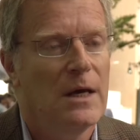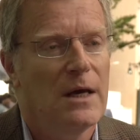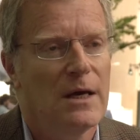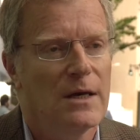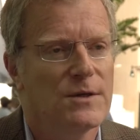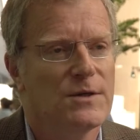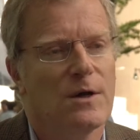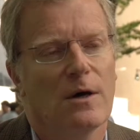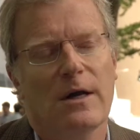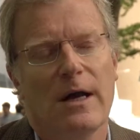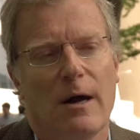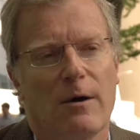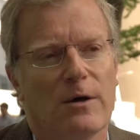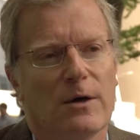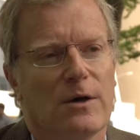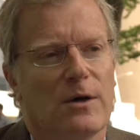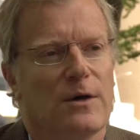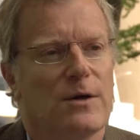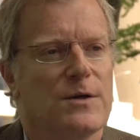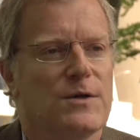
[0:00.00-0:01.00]
It is not how it
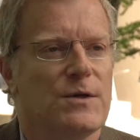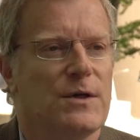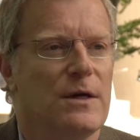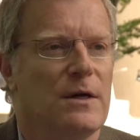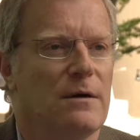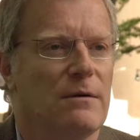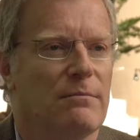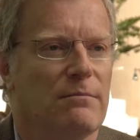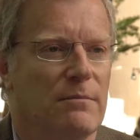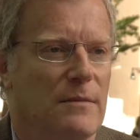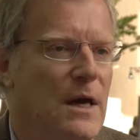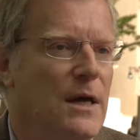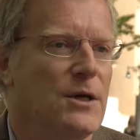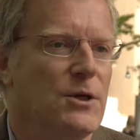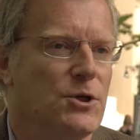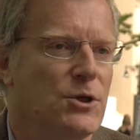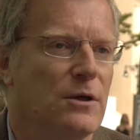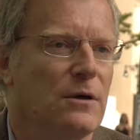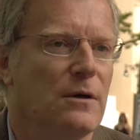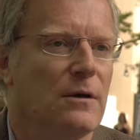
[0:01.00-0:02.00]
occurs in
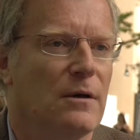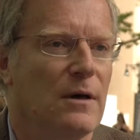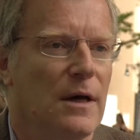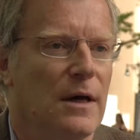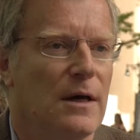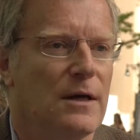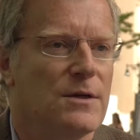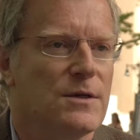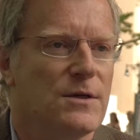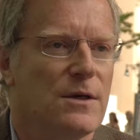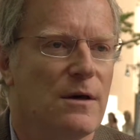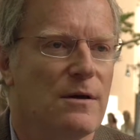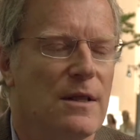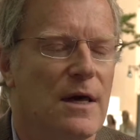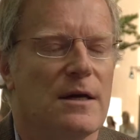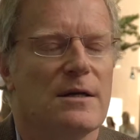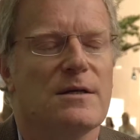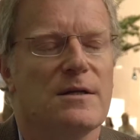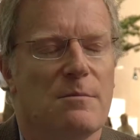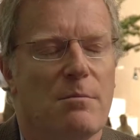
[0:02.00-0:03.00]
nature, and so
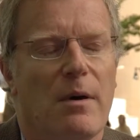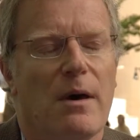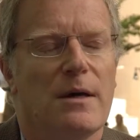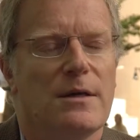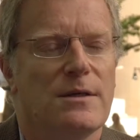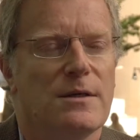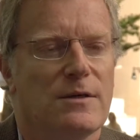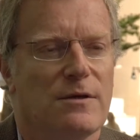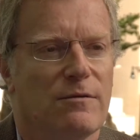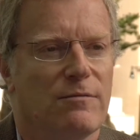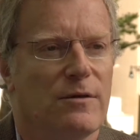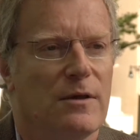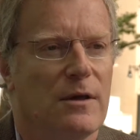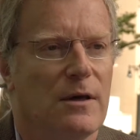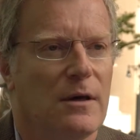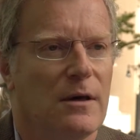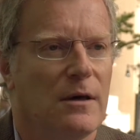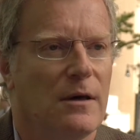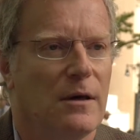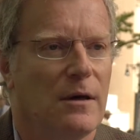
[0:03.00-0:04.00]
that is the basis of
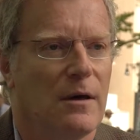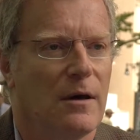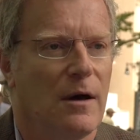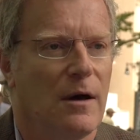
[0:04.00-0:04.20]
the